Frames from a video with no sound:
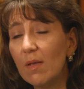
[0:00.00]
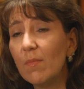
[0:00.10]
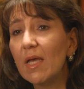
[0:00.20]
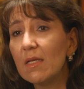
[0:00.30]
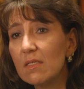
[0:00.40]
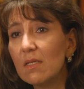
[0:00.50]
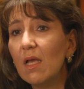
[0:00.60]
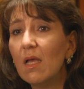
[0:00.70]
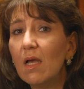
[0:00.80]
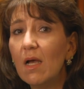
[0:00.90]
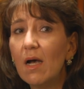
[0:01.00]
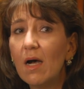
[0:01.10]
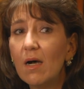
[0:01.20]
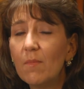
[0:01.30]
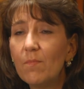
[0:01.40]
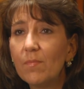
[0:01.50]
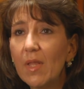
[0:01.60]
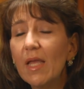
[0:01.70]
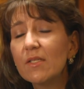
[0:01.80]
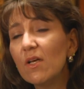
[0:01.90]
MS.
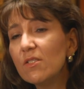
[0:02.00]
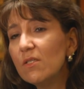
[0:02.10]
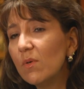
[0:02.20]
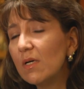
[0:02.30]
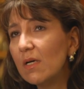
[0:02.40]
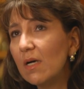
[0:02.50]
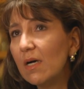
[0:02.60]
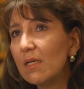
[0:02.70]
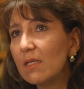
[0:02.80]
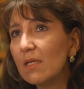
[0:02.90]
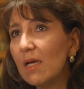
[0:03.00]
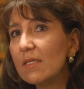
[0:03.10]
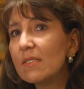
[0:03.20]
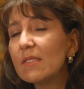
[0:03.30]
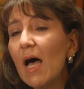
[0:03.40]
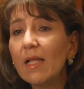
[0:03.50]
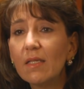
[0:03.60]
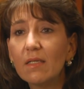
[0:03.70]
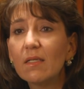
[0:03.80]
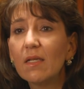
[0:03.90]
It's also a
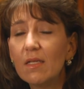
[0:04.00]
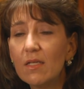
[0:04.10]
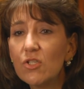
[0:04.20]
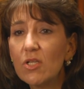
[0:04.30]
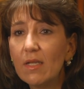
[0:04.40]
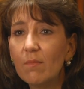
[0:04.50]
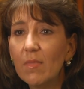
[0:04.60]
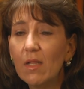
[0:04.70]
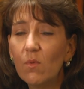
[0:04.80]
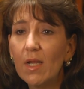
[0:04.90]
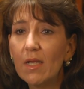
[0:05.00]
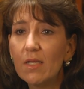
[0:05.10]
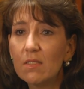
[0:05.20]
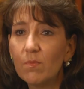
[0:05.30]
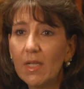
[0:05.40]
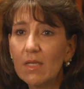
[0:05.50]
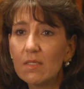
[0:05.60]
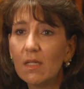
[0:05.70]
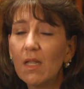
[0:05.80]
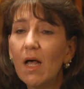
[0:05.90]
silent condition in many ways
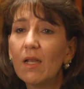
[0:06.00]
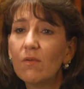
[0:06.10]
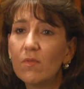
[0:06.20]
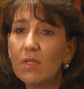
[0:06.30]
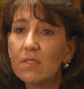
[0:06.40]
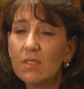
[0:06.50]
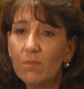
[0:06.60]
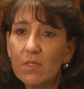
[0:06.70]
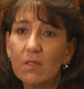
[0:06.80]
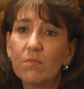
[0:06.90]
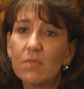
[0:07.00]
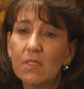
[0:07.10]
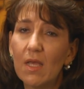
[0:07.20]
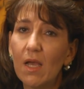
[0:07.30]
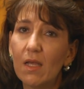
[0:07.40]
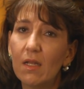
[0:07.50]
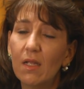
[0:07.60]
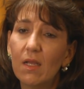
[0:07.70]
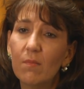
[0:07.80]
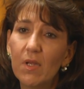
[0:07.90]
because a lot of the symptoms that
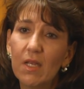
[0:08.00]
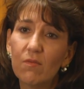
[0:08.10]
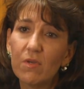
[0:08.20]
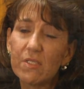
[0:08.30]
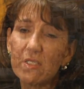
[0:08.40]
many of us